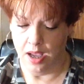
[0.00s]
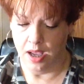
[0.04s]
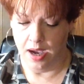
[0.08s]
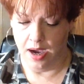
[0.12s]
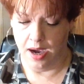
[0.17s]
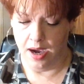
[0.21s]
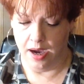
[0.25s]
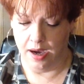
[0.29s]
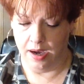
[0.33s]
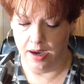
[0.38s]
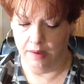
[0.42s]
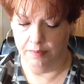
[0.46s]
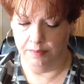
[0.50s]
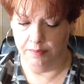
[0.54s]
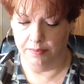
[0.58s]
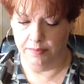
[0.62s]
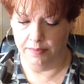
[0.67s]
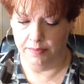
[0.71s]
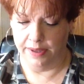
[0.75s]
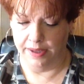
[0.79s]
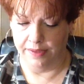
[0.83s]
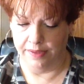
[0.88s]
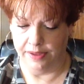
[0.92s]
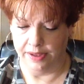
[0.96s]

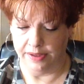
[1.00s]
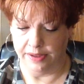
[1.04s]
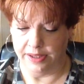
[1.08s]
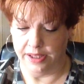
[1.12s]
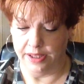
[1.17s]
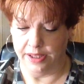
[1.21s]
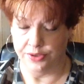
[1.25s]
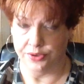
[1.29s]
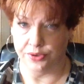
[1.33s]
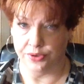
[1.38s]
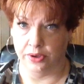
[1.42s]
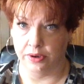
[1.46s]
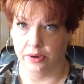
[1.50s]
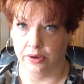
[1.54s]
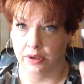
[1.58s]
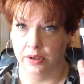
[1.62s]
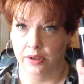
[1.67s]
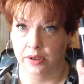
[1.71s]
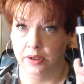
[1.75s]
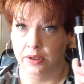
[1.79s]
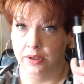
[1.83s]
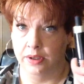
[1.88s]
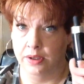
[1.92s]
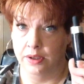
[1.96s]
I think these are
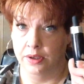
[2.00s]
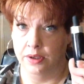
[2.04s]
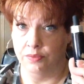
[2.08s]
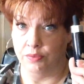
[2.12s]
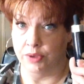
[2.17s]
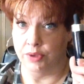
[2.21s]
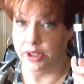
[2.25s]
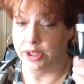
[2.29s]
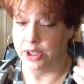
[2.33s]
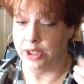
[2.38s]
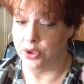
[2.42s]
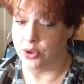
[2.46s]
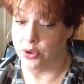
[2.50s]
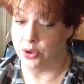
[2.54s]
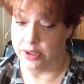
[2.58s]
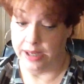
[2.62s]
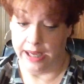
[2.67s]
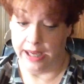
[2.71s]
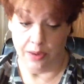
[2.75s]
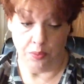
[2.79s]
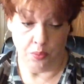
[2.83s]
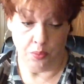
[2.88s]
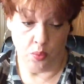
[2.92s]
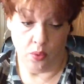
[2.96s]
really good.
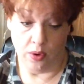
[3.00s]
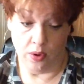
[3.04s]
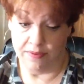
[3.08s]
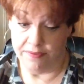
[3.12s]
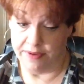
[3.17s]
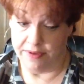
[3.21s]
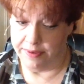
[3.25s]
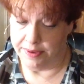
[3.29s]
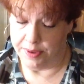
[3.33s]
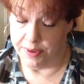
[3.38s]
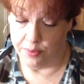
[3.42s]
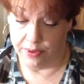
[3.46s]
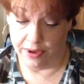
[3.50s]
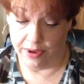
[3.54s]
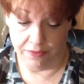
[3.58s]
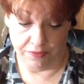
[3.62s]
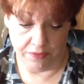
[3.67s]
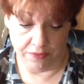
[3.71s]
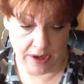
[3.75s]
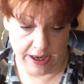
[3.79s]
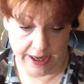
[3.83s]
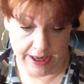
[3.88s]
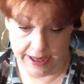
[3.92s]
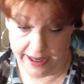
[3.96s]
It wore very well
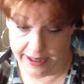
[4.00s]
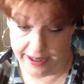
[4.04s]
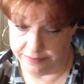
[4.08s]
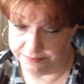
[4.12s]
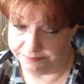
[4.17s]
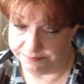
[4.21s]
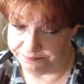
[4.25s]
Friday.